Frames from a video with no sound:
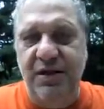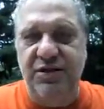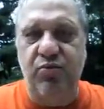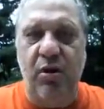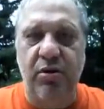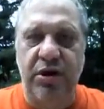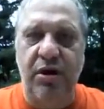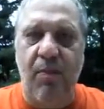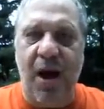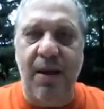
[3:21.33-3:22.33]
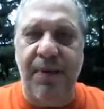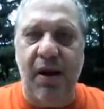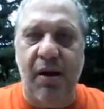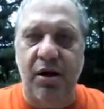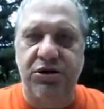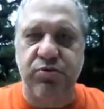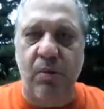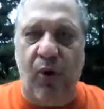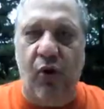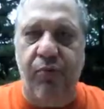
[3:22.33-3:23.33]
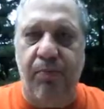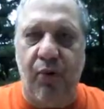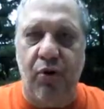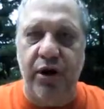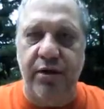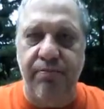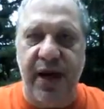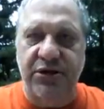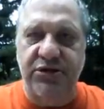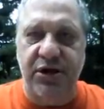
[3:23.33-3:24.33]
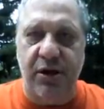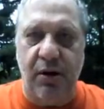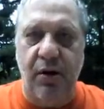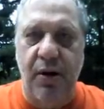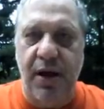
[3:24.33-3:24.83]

Said, "Well, my parents were both born in Mexico,